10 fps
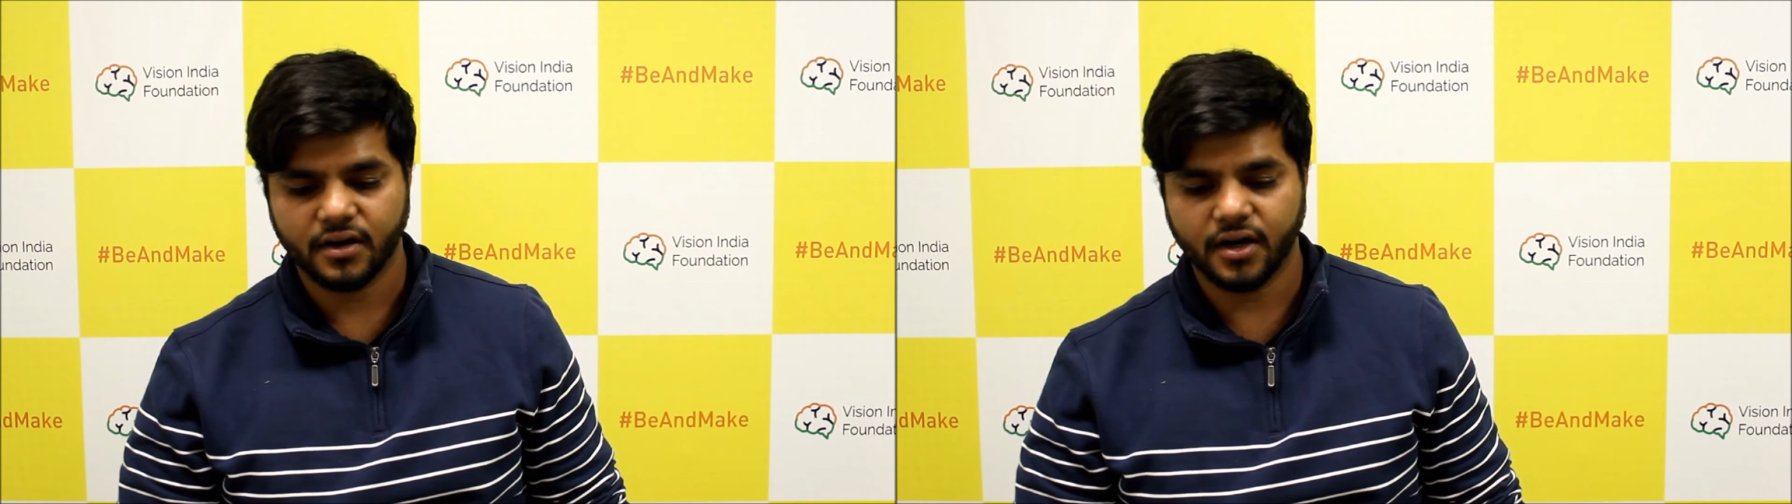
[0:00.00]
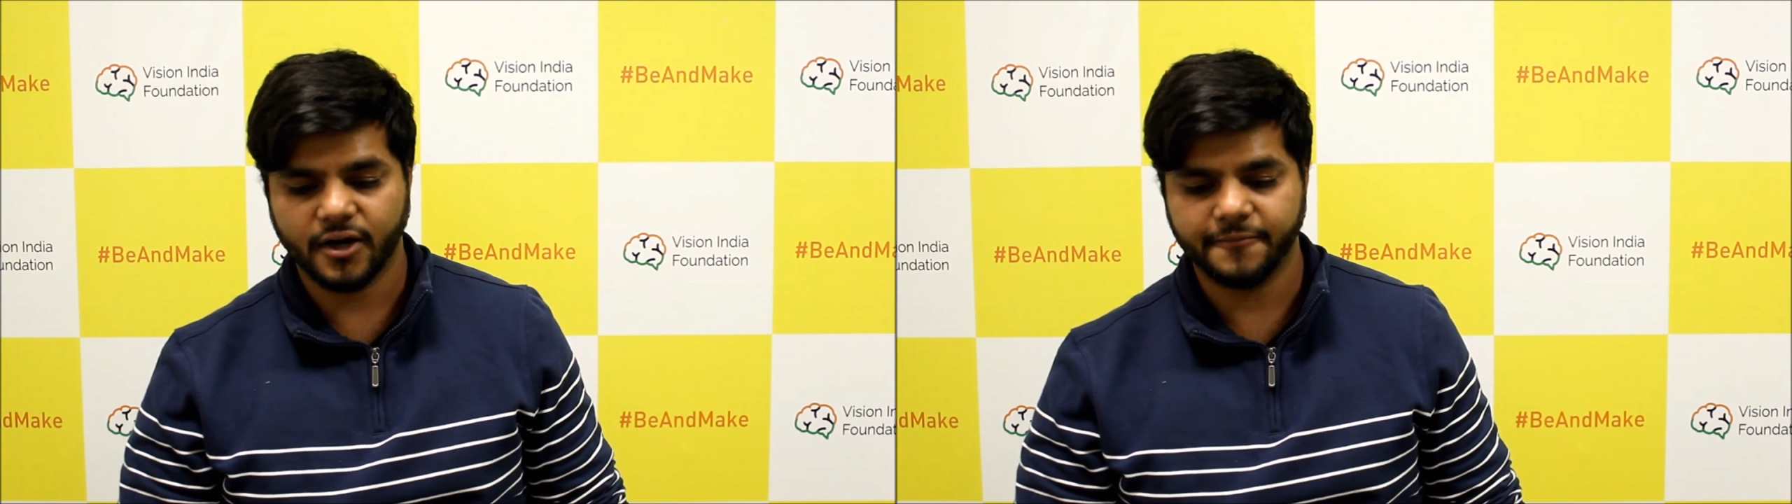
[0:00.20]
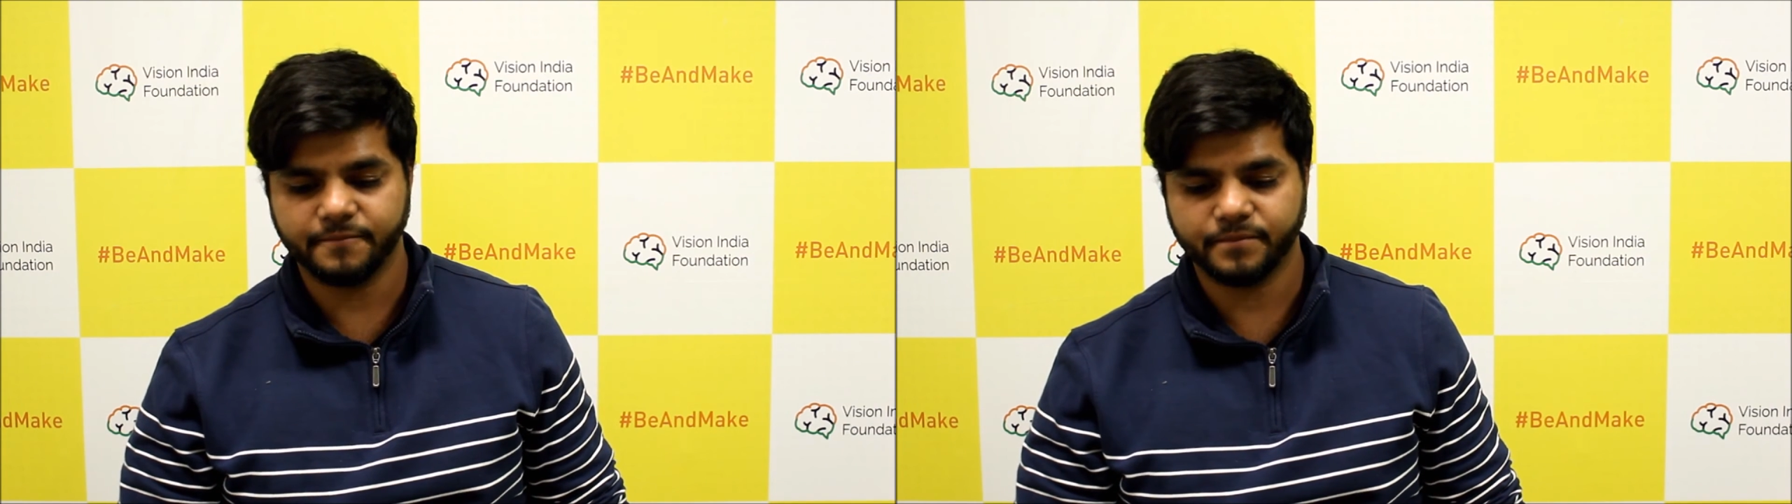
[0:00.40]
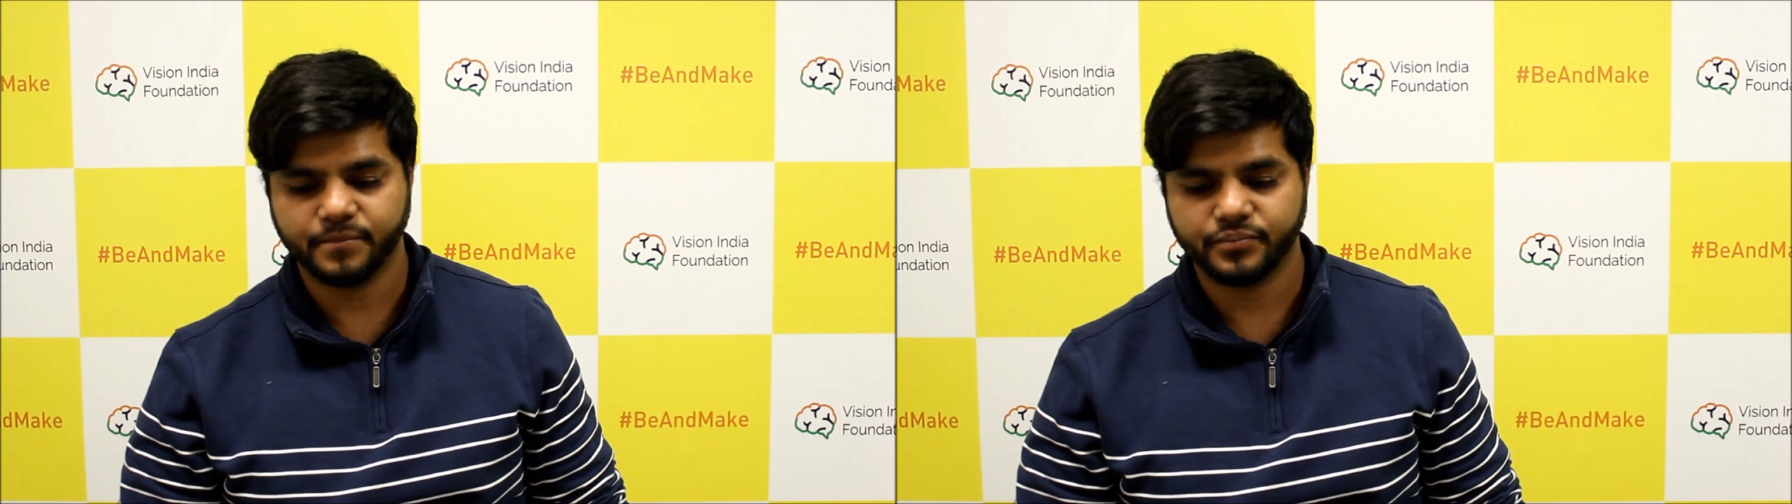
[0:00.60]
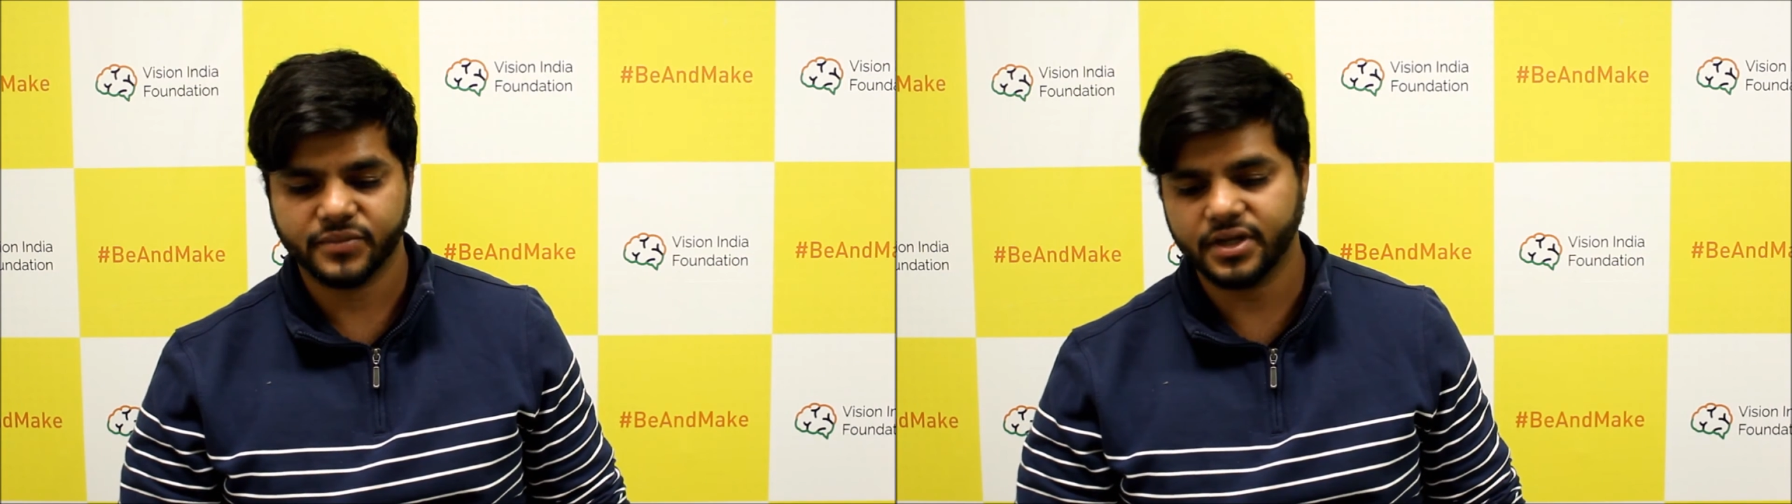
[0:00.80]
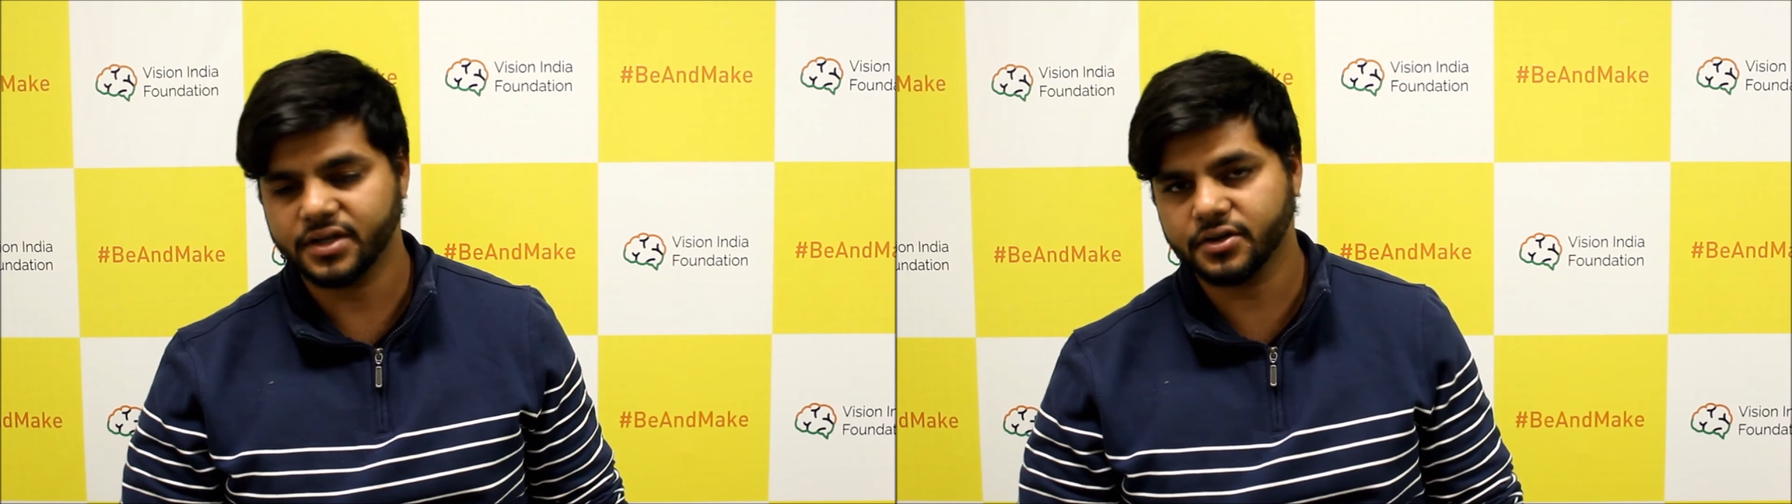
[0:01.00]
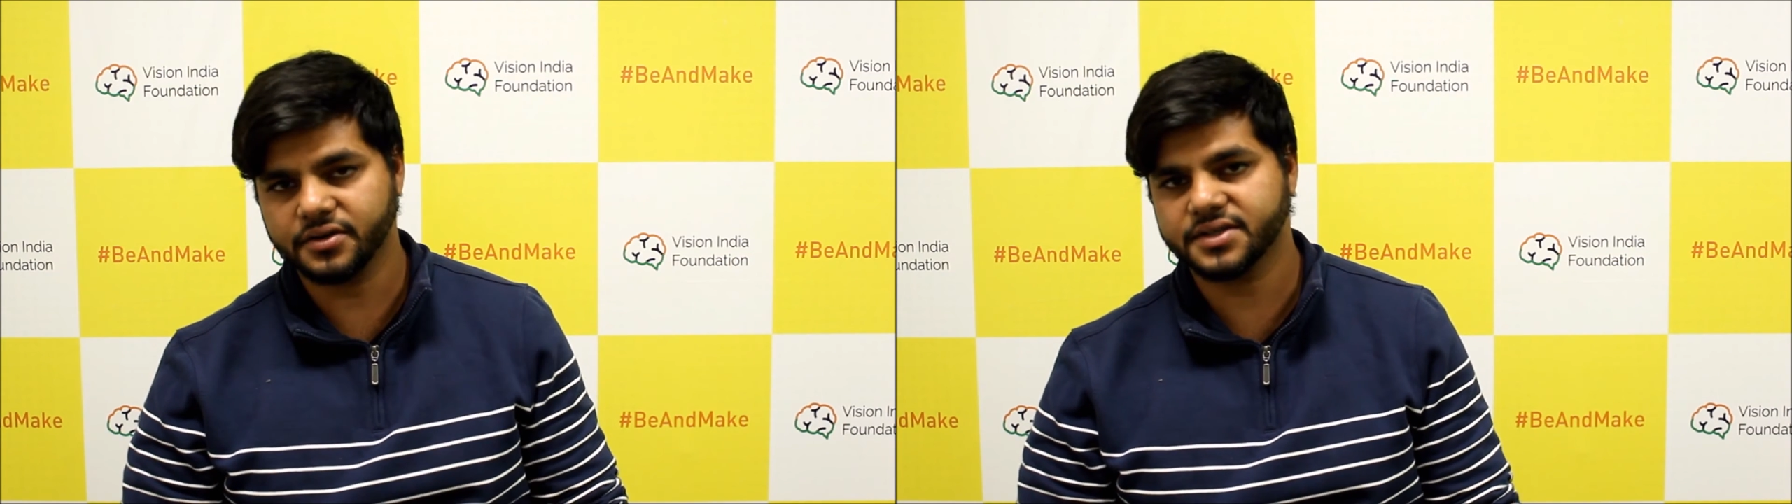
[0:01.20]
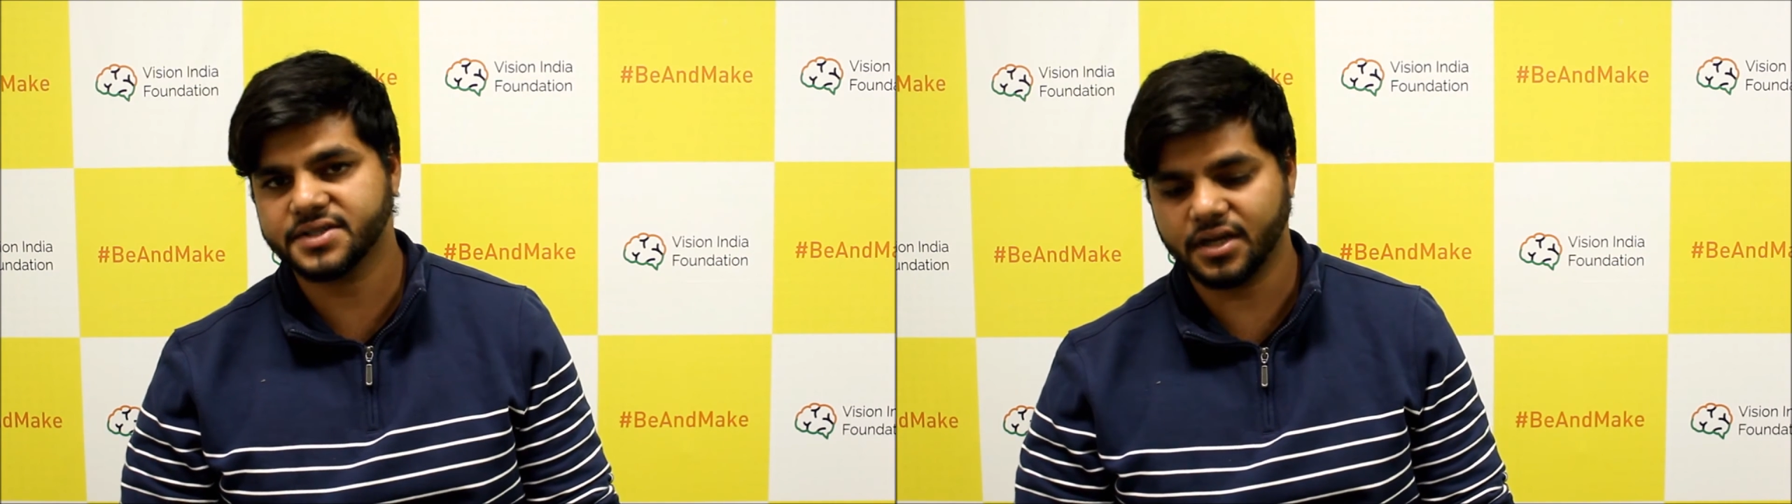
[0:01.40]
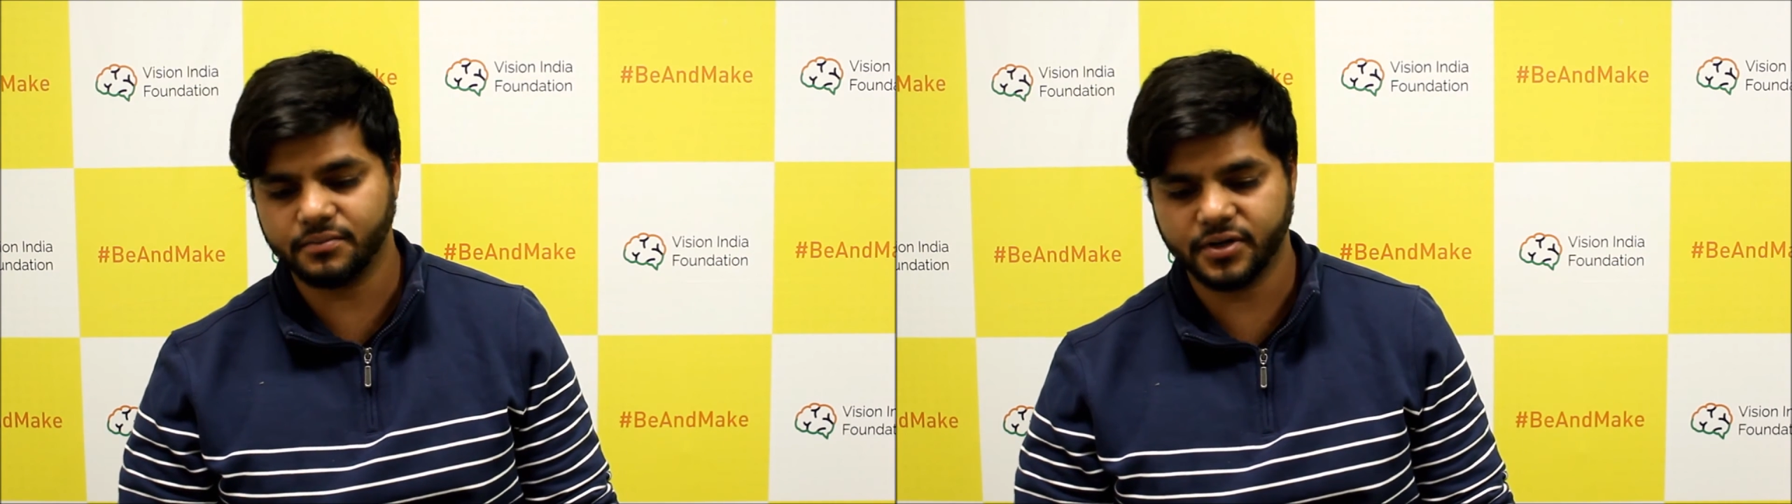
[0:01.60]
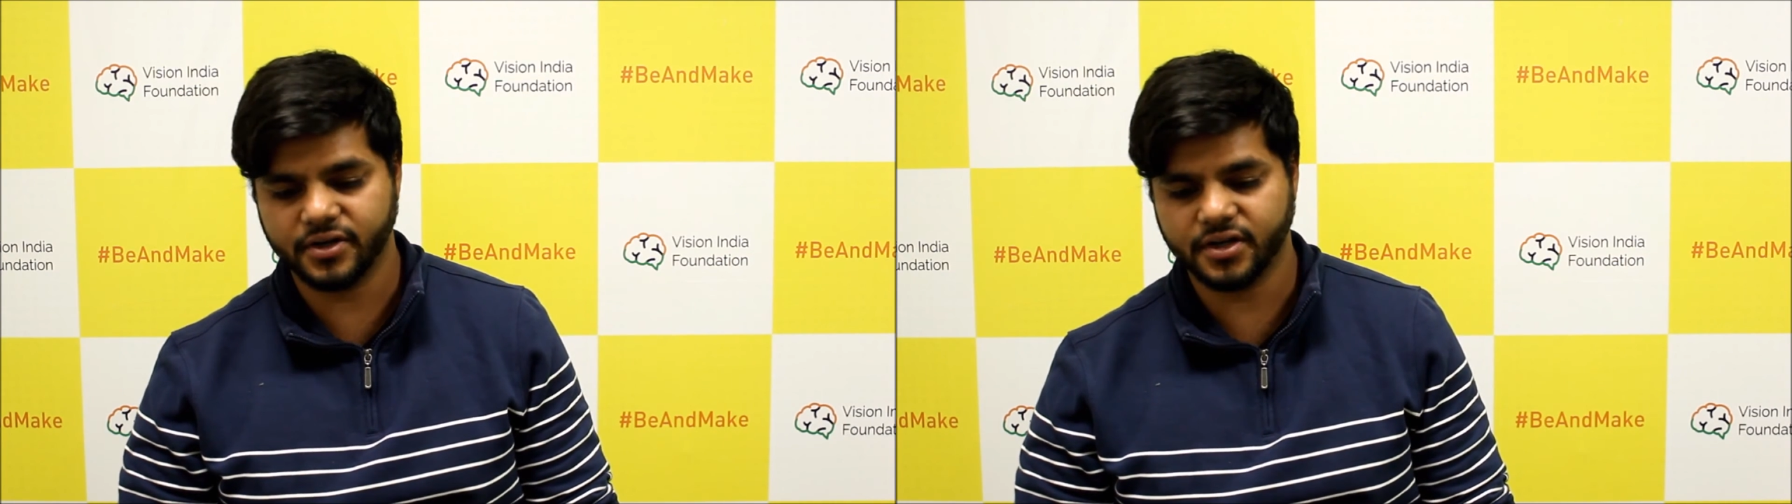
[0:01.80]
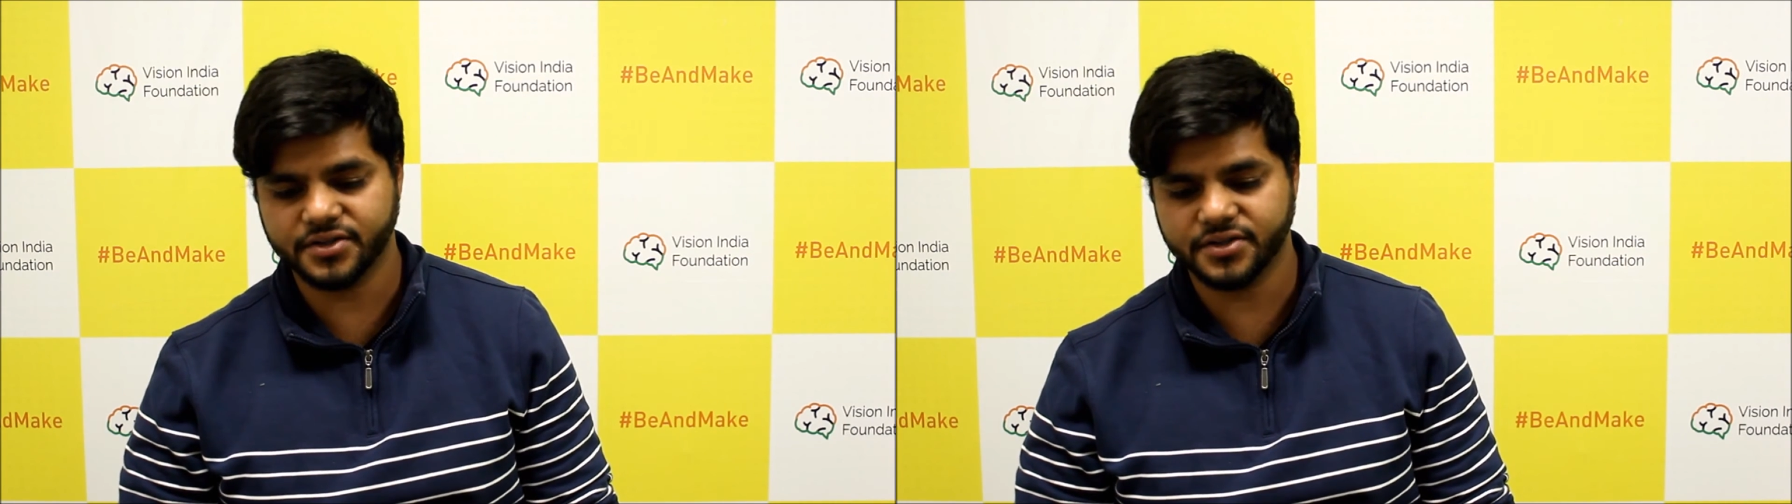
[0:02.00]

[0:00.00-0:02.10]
And during this time period